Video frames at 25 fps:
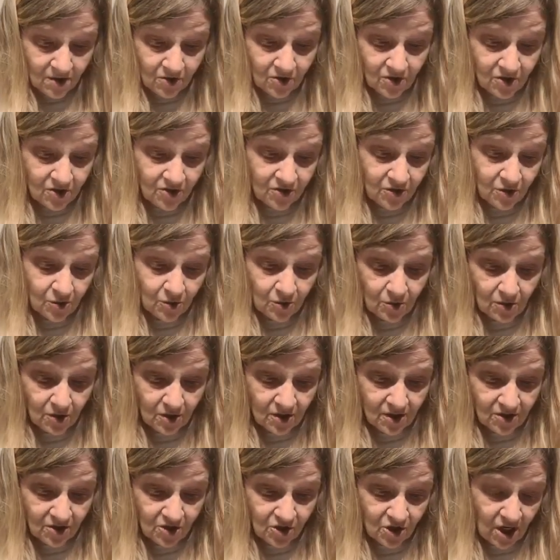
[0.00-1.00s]
just do
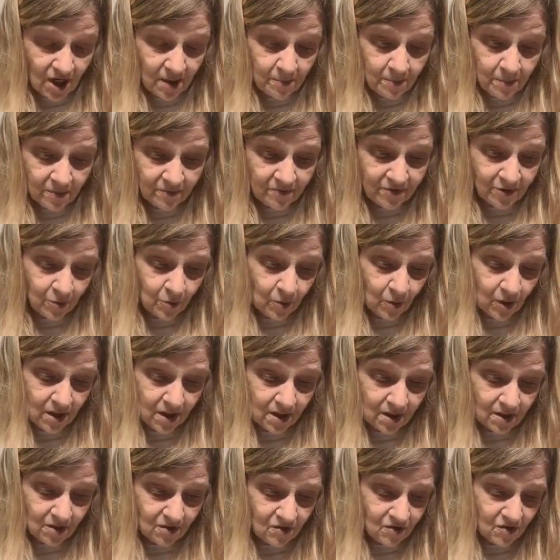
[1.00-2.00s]
the shape of the
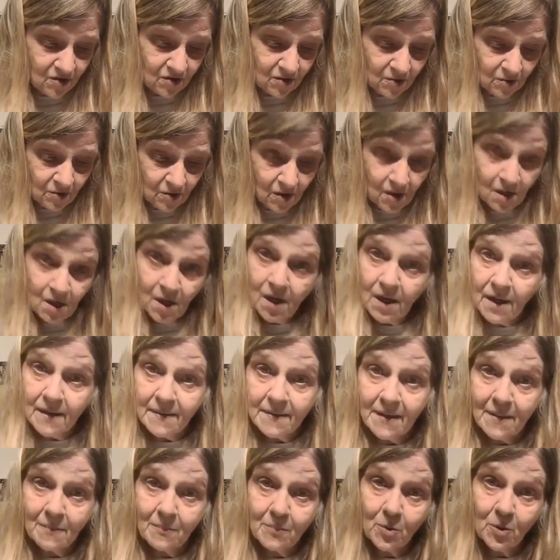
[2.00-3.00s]
wings.
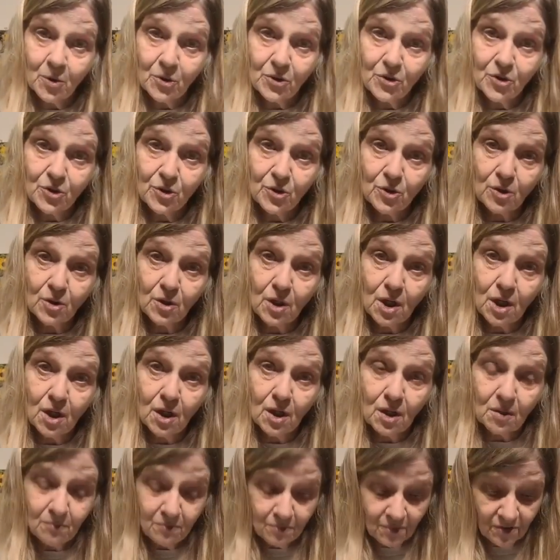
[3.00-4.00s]
And then put
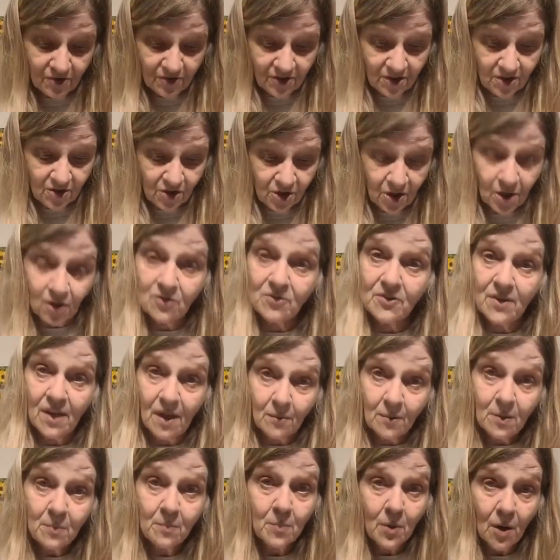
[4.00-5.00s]
your seashells.
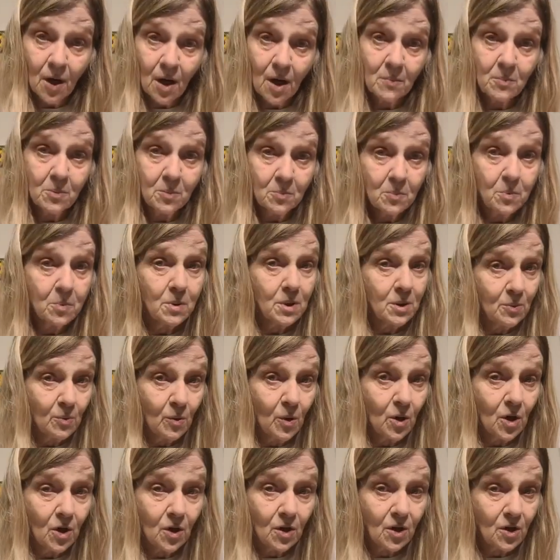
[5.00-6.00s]
That would probably
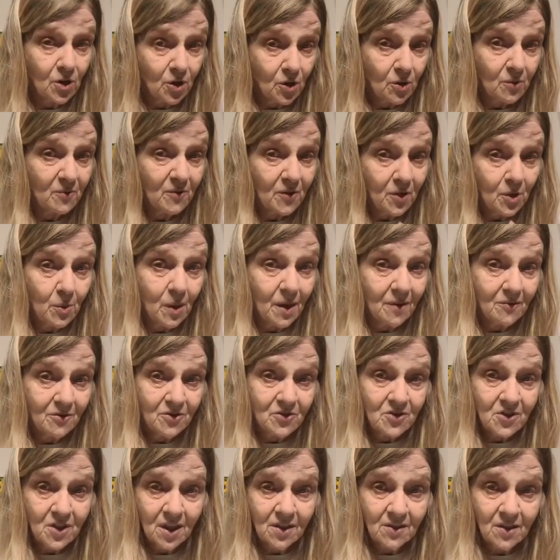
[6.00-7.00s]
work. Whoever
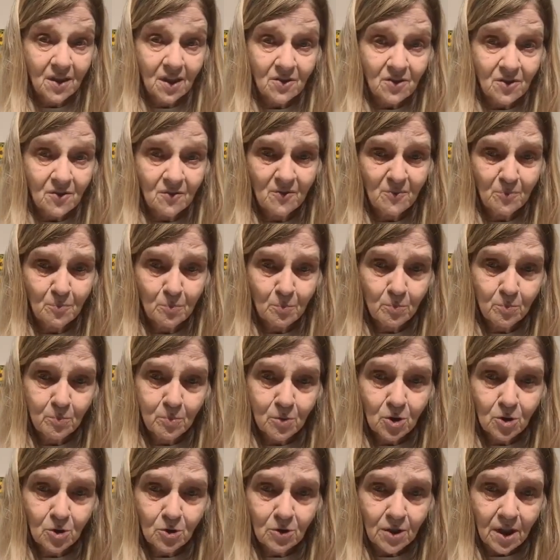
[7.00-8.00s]
said that's
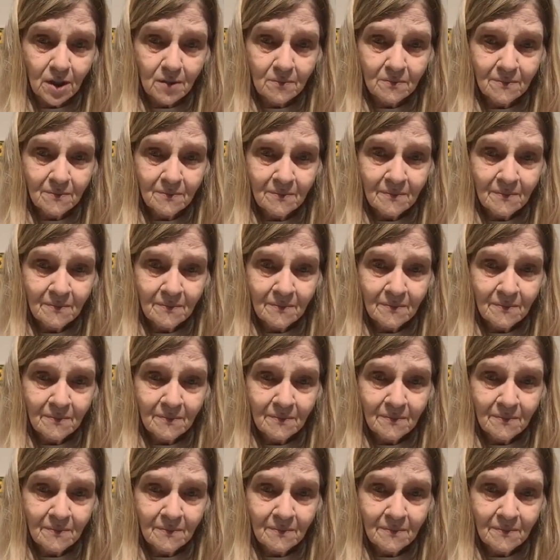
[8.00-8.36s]
brilliant.